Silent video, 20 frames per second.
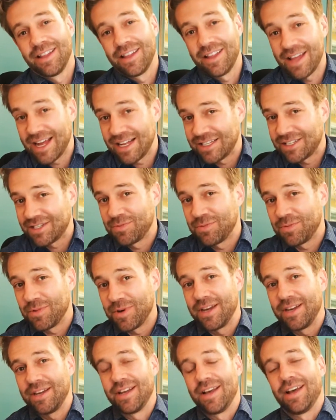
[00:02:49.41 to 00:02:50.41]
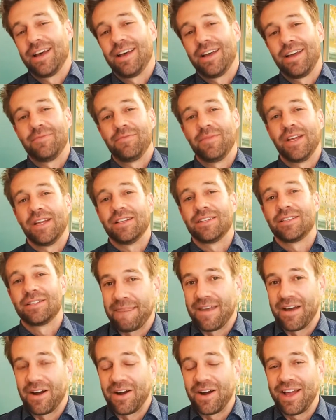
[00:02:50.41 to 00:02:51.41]
that's what uh, it means.
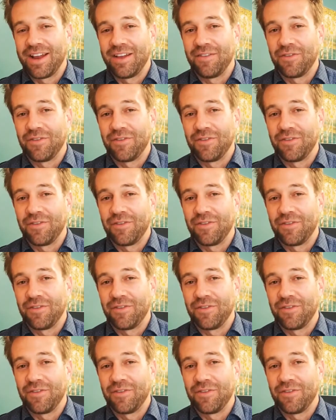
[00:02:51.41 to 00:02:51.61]
All right,